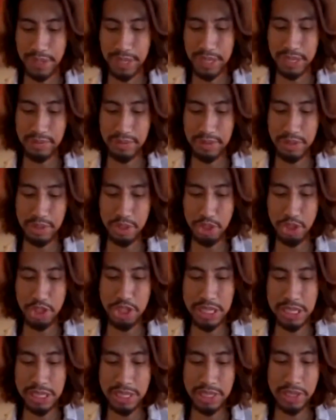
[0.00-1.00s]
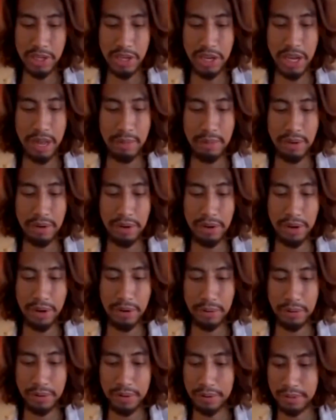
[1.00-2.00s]
If they're chili, they're
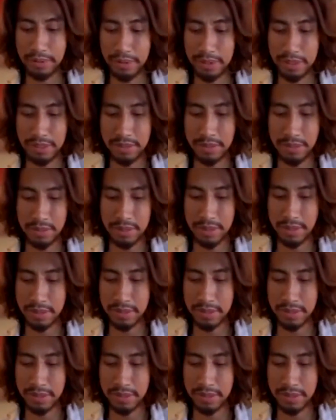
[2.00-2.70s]
habanero. That's what I